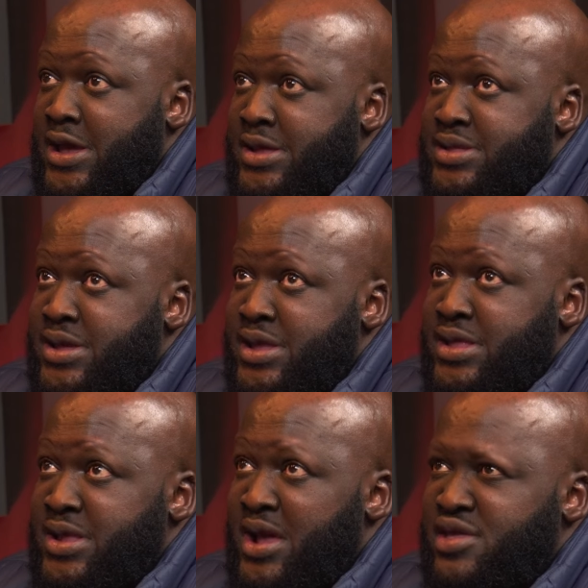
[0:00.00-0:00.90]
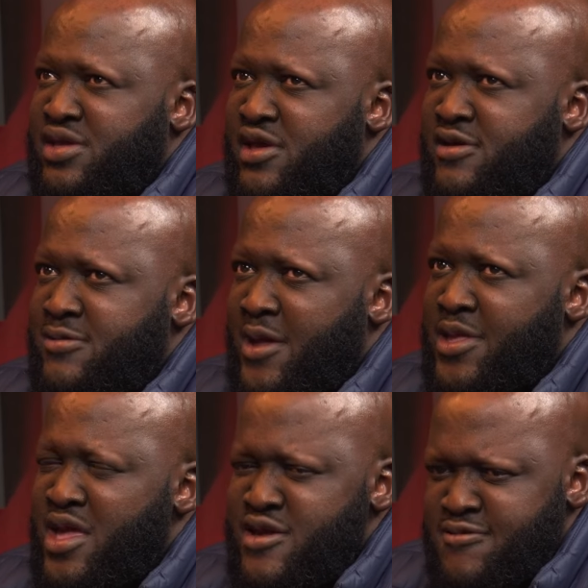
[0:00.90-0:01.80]
And then I gave
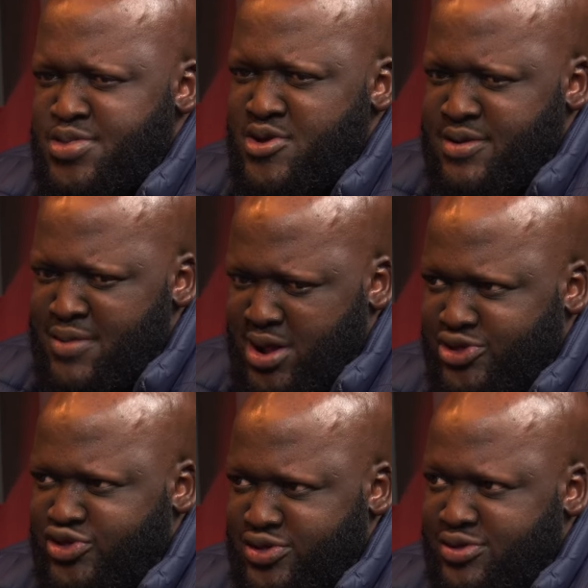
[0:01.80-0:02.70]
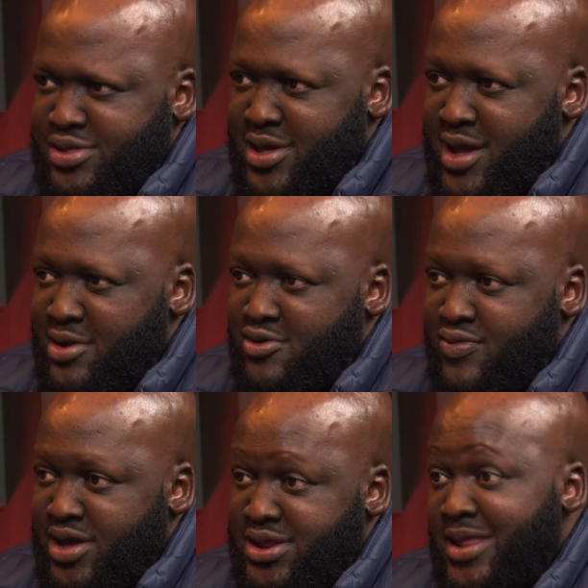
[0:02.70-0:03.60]
$30 to the guy who
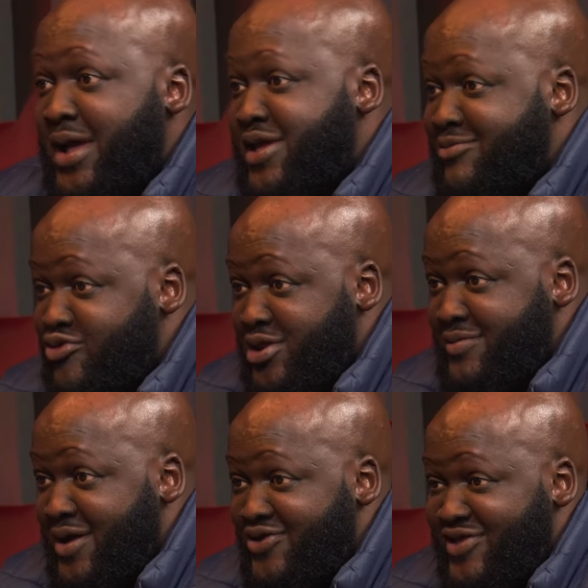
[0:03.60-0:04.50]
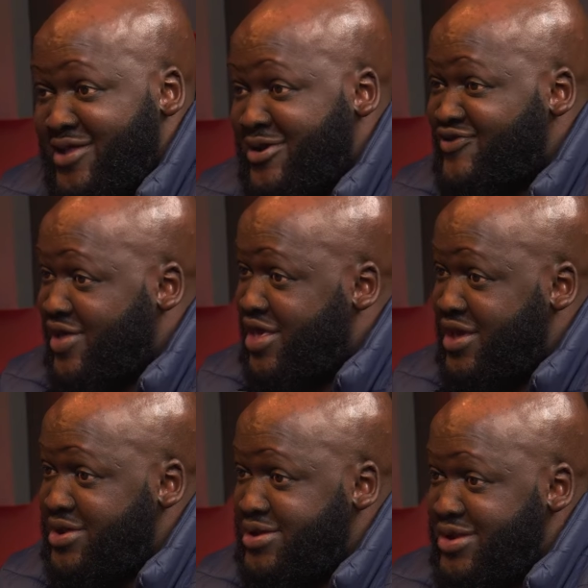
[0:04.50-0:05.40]
made it, and I kept $20. Amazing. And there's a
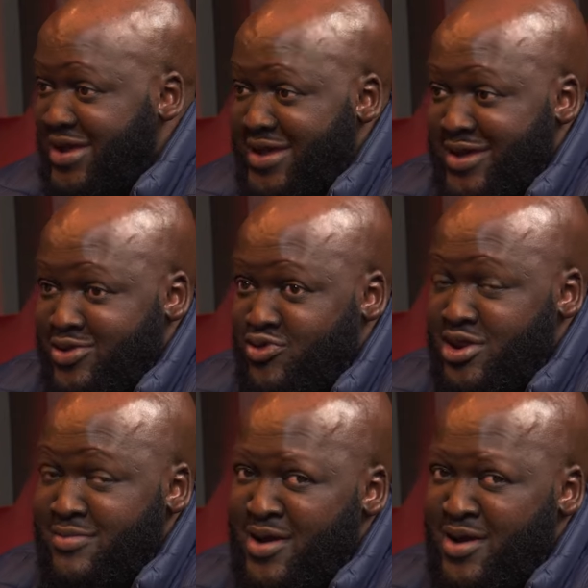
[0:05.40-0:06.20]
kid, $20.